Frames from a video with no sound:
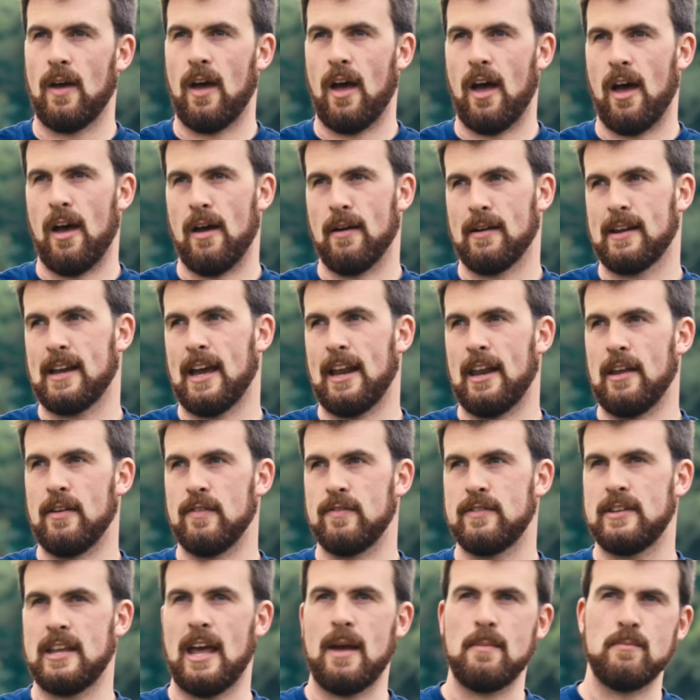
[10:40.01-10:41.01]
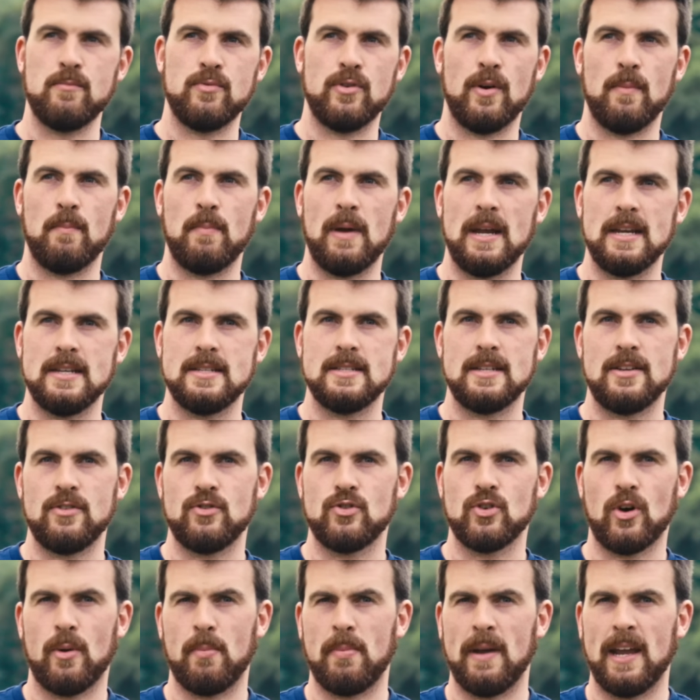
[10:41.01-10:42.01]
kind of temperate based
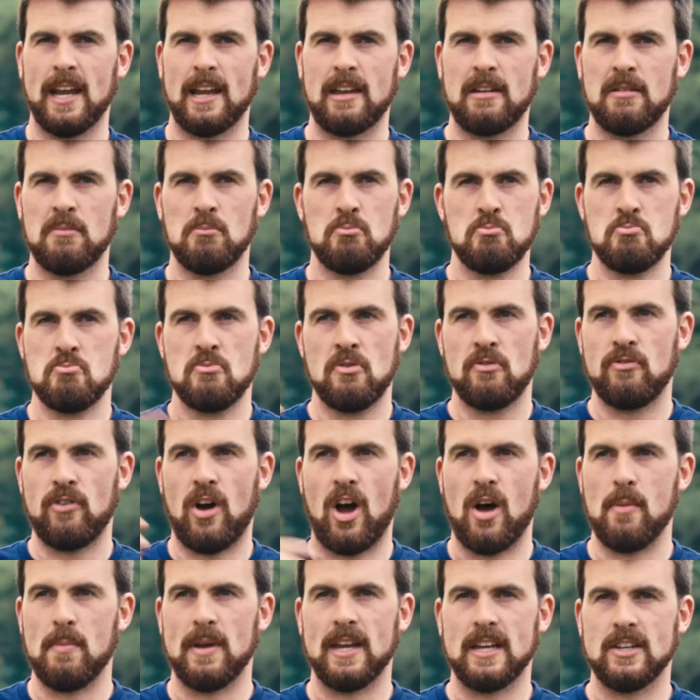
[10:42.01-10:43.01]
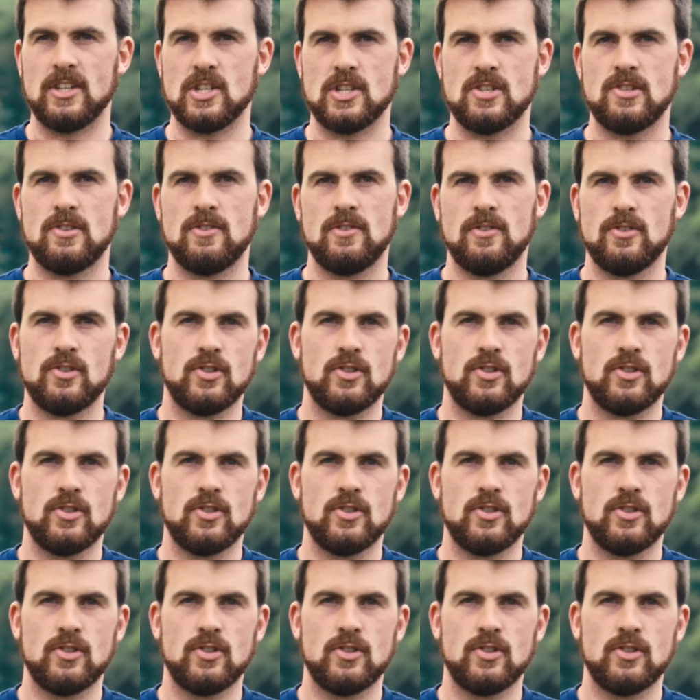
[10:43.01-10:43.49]
and tropic farming, just